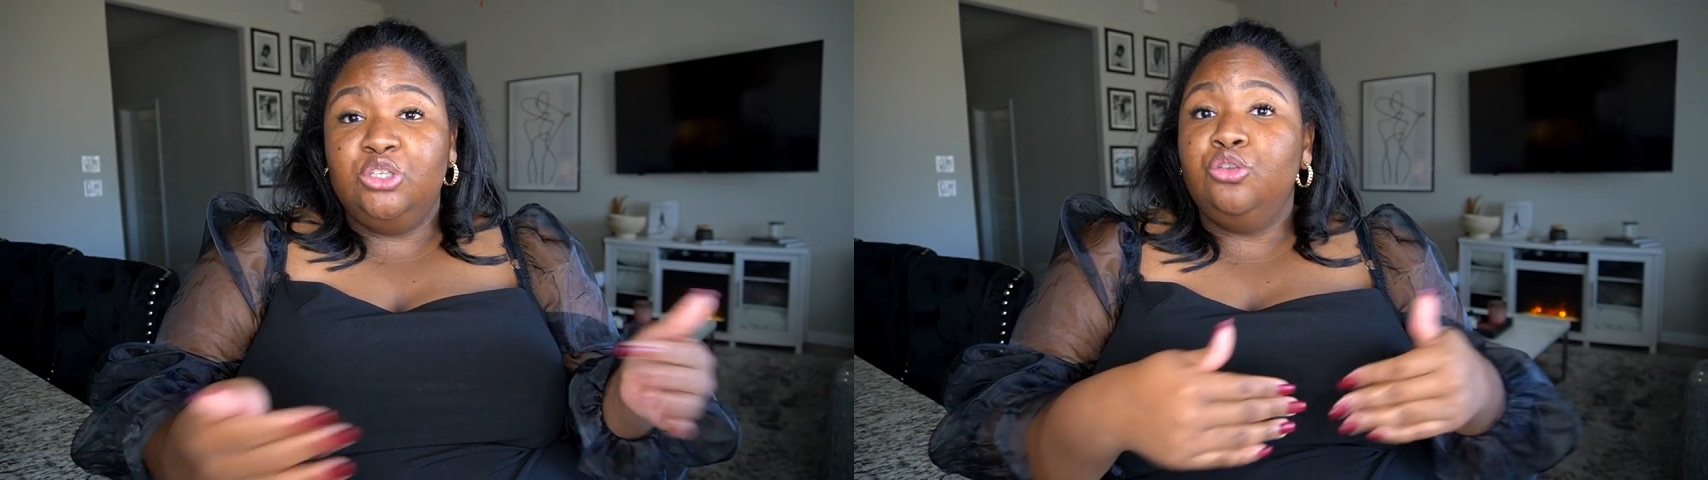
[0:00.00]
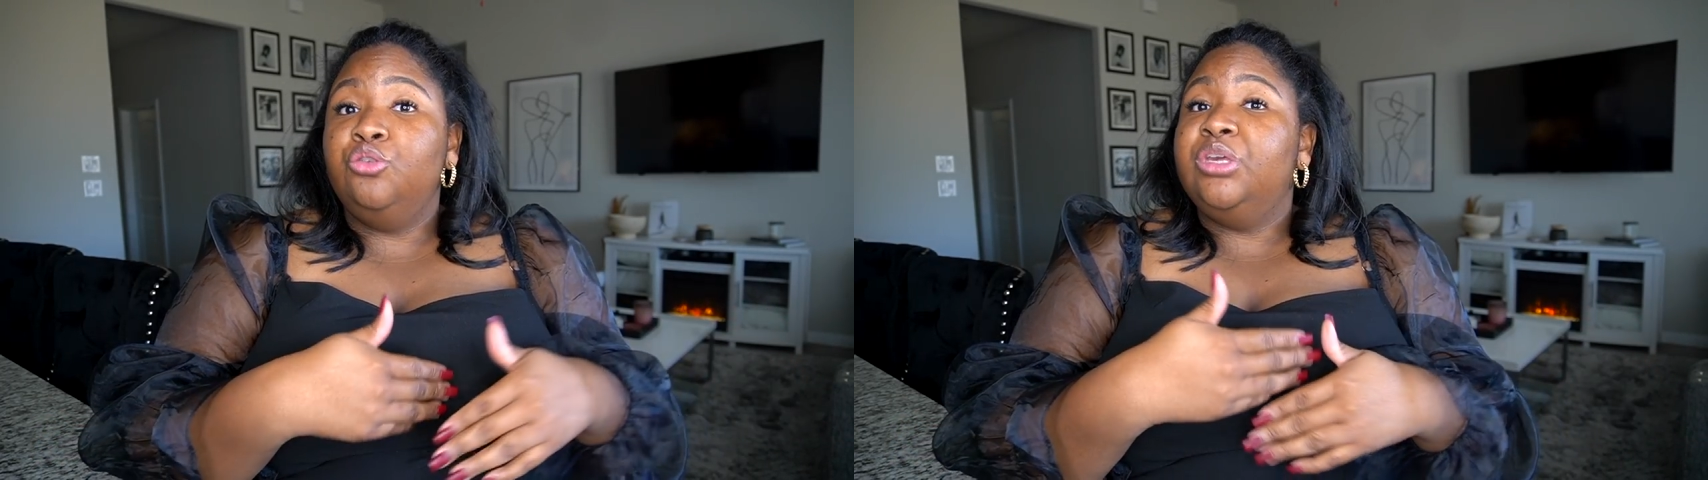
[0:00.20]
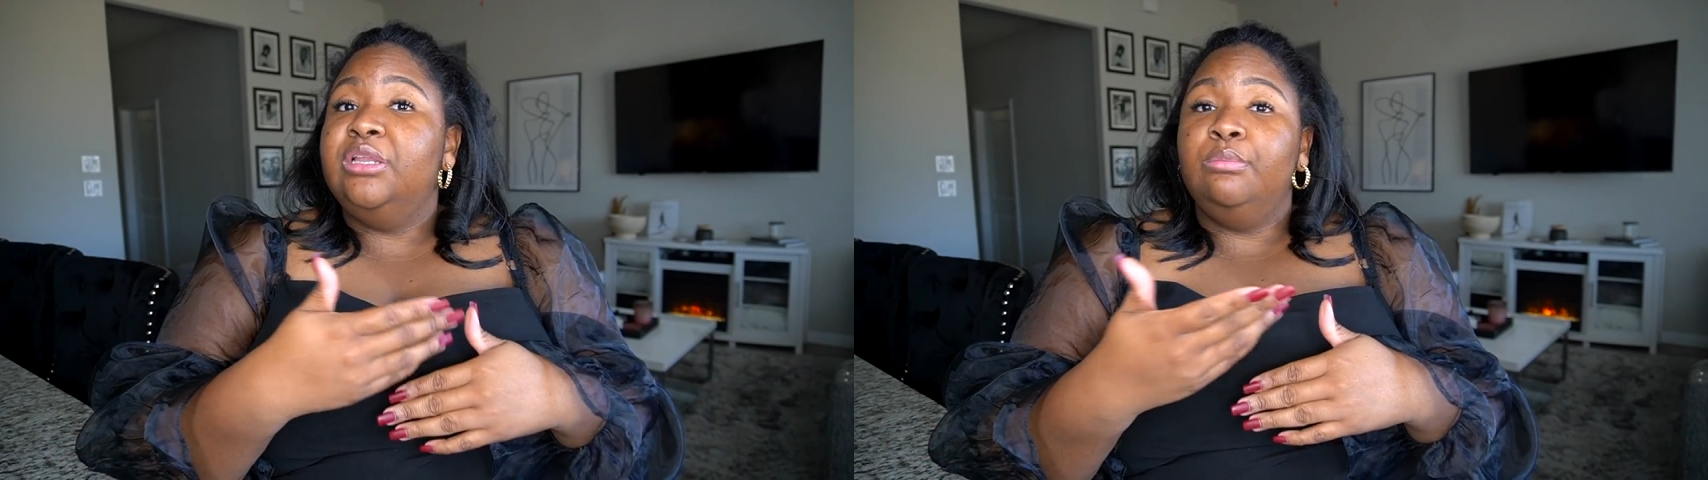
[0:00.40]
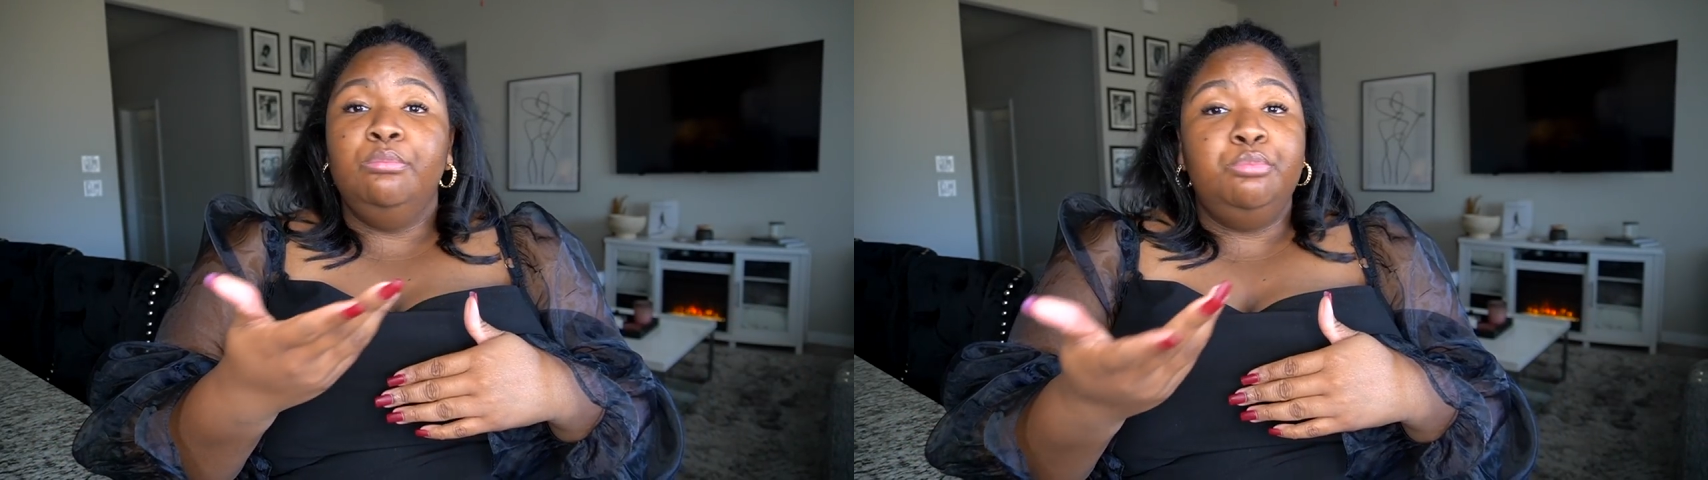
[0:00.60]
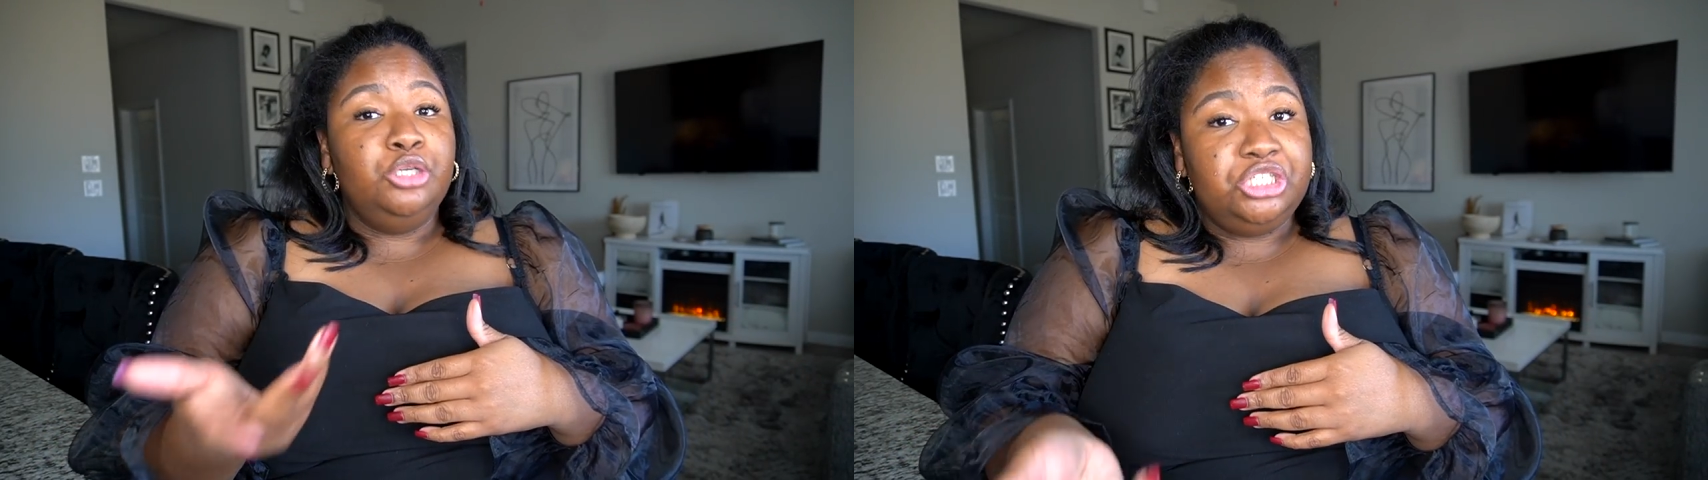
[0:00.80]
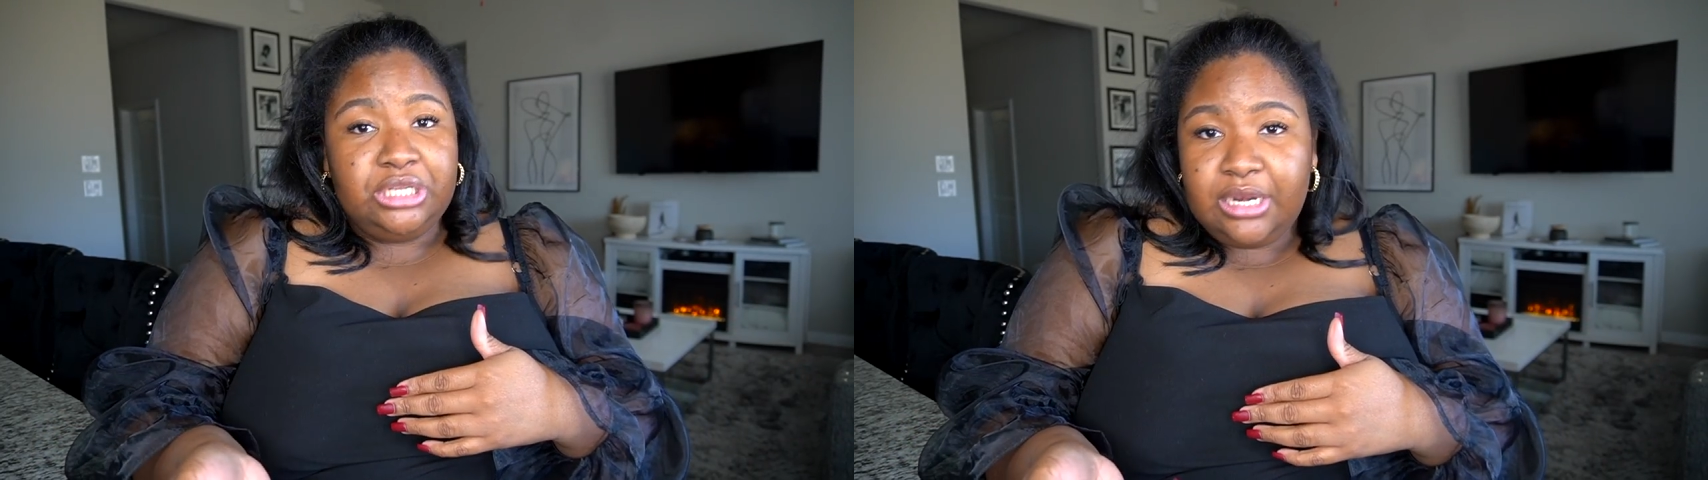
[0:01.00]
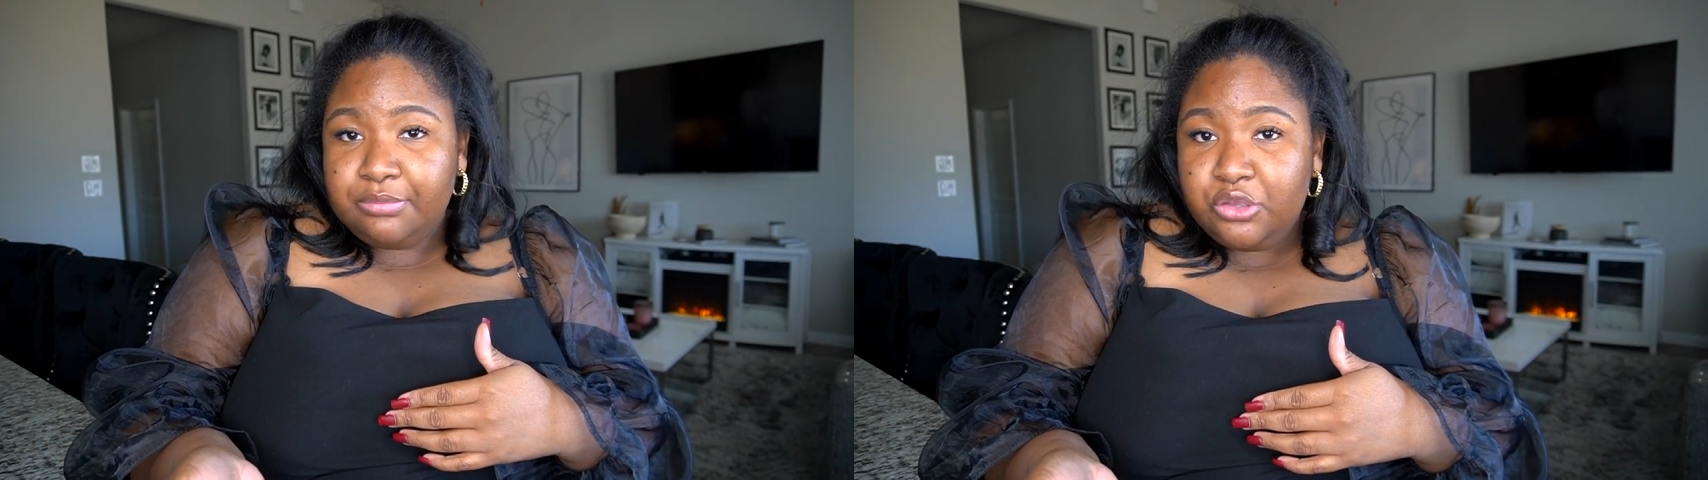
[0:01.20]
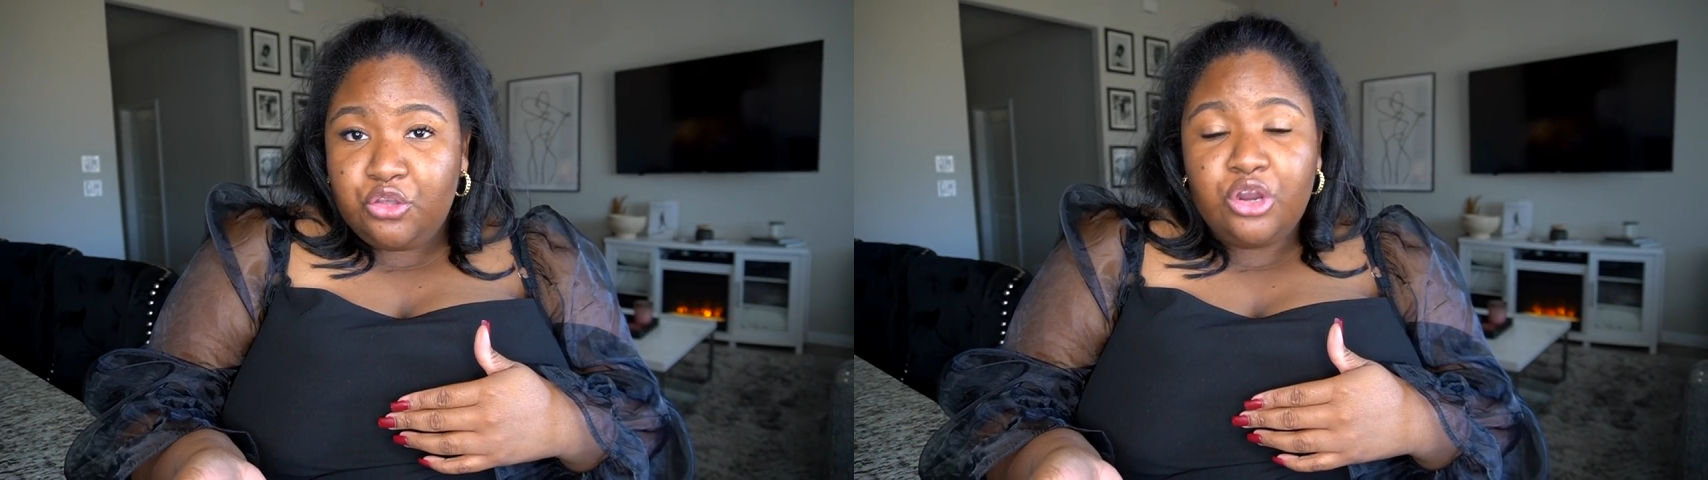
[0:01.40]
so you can push that
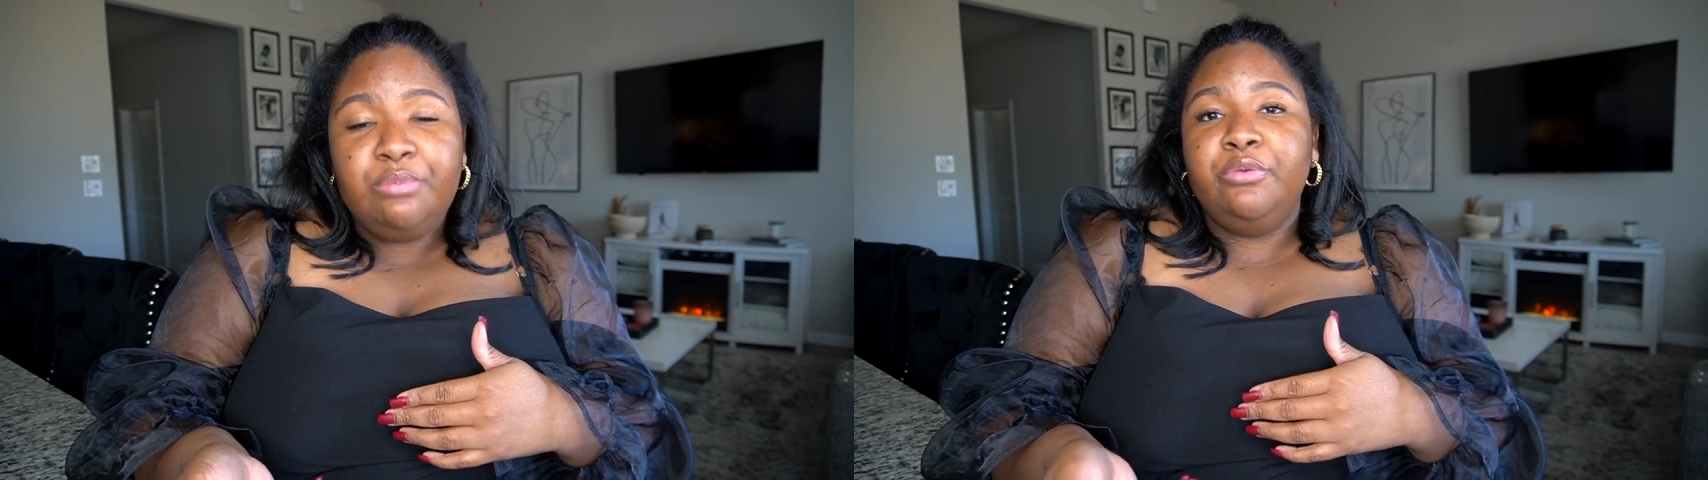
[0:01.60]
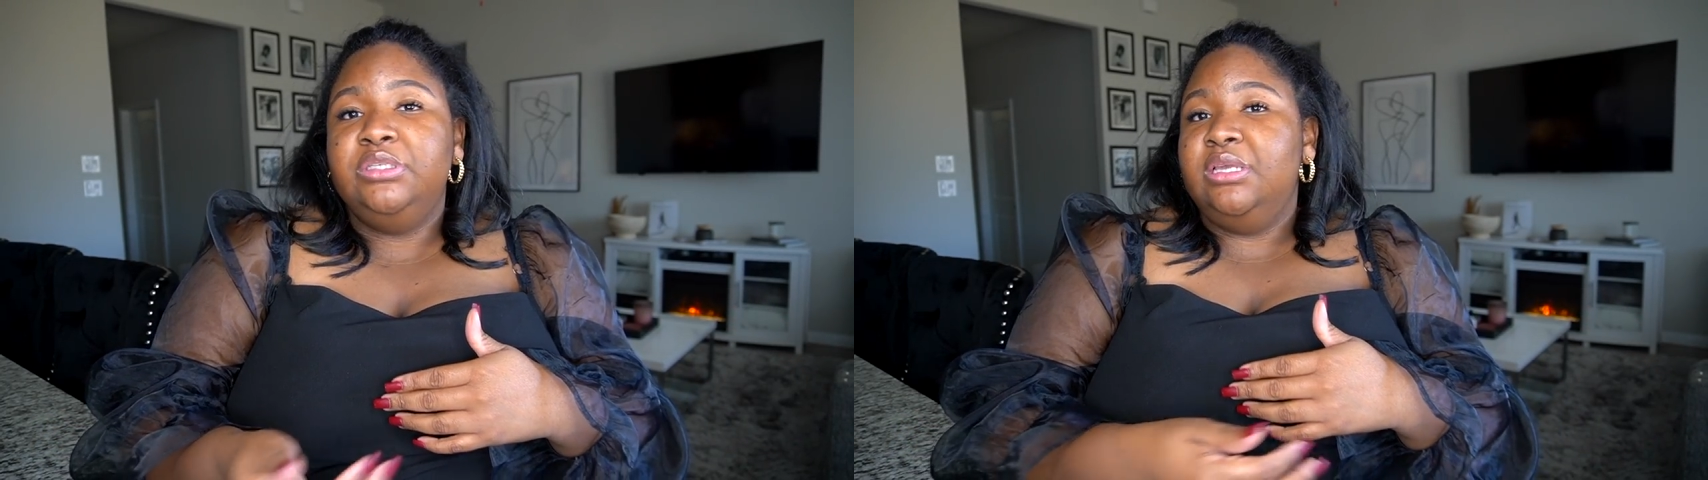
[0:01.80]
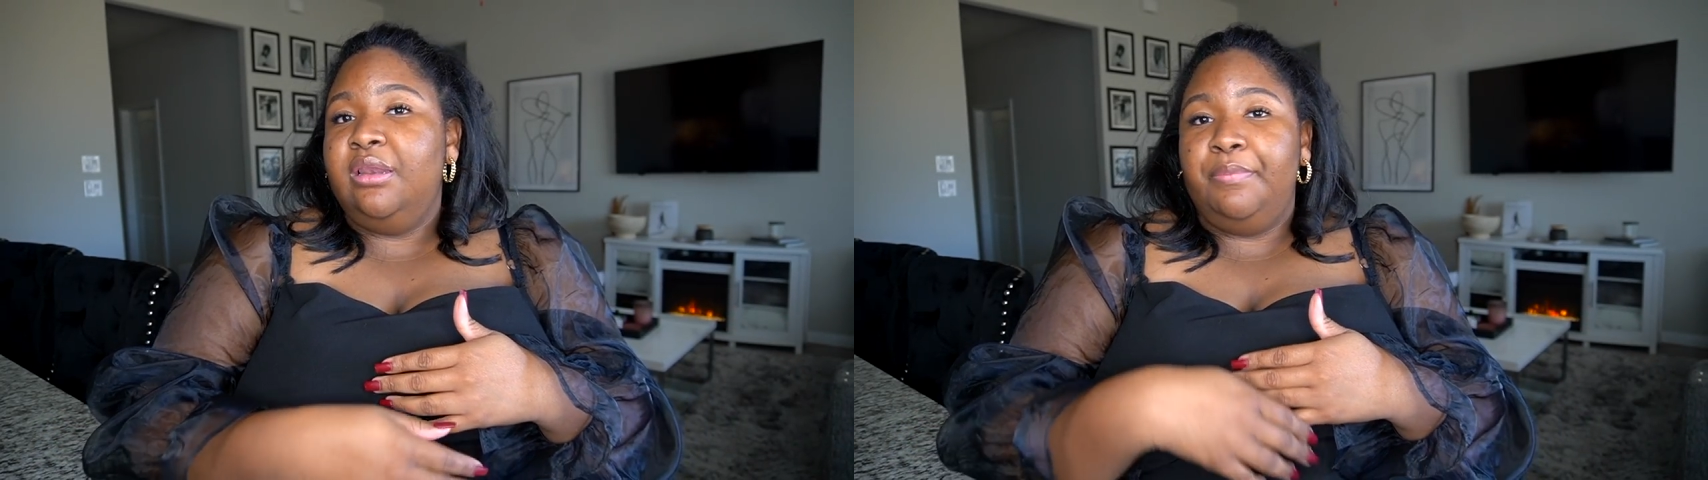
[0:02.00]
up to 30%,